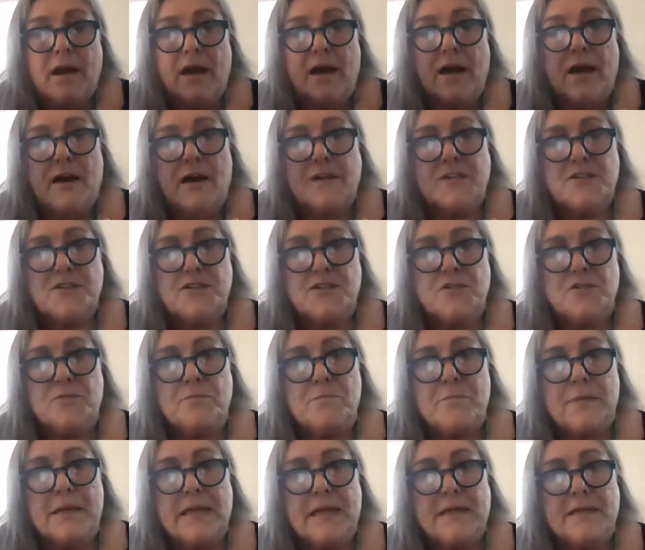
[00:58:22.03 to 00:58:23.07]
to
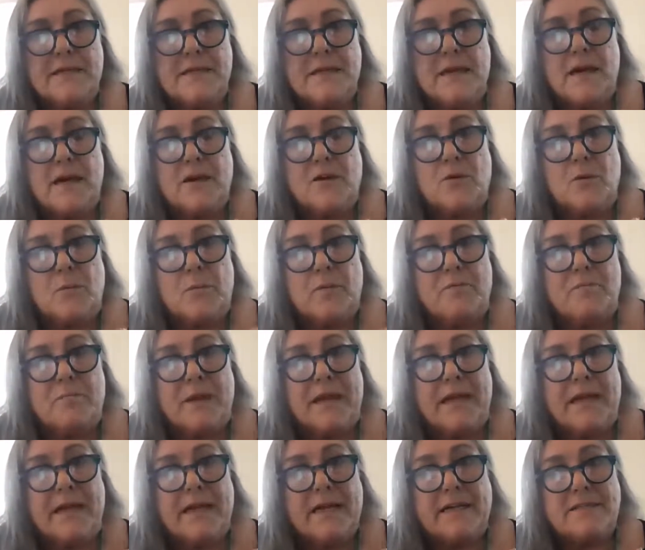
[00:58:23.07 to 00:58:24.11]
meet a group of
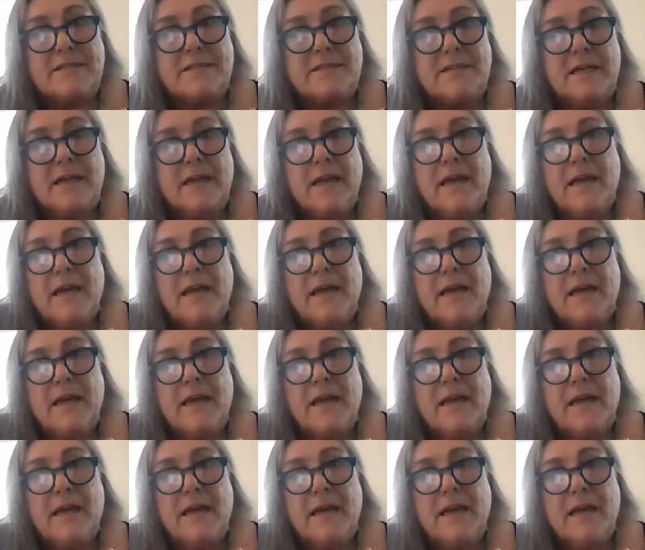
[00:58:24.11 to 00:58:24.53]
beings.